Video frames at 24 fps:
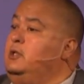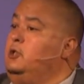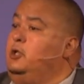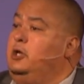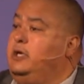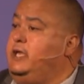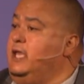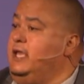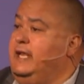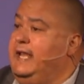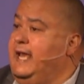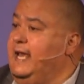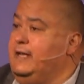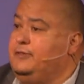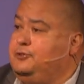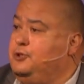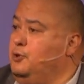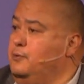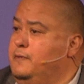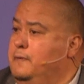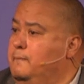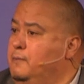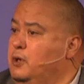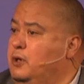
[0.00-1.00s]
looking at
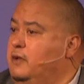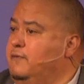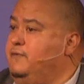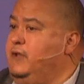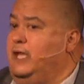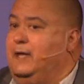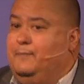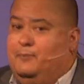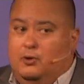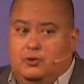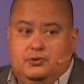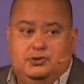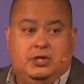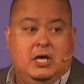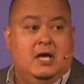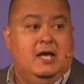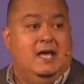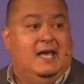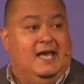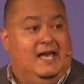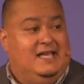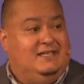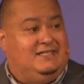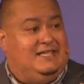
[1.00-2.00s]
through the book of Hebrews
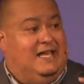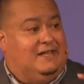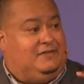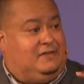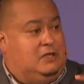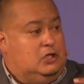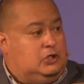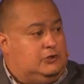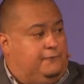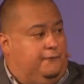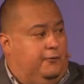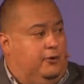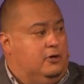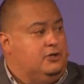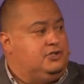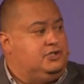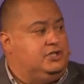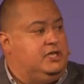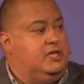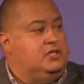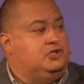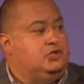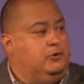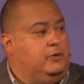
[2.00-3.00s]
is that this first
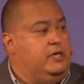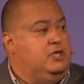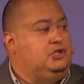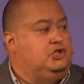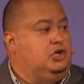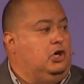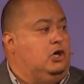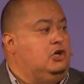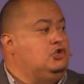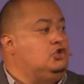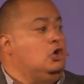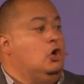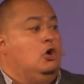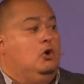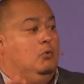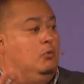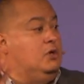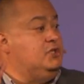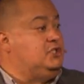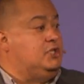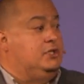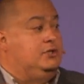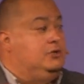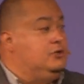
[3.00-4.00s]
century church
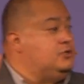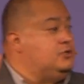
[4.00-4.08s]
was under